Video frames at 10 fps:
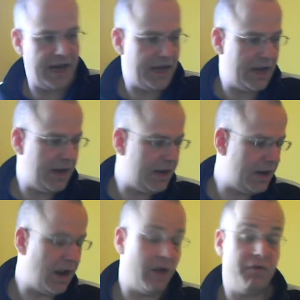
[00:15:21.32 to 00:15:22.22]
getting
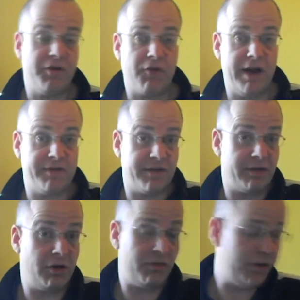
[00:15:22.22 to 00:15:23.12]
Ridge Racer,
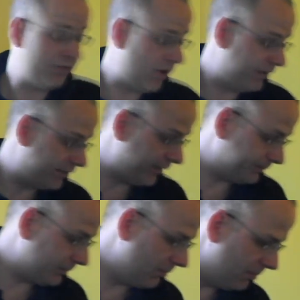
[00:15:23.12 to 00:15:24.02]
because I like Ridge
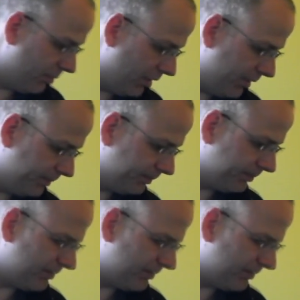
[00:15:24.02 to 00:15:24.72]
Racer, but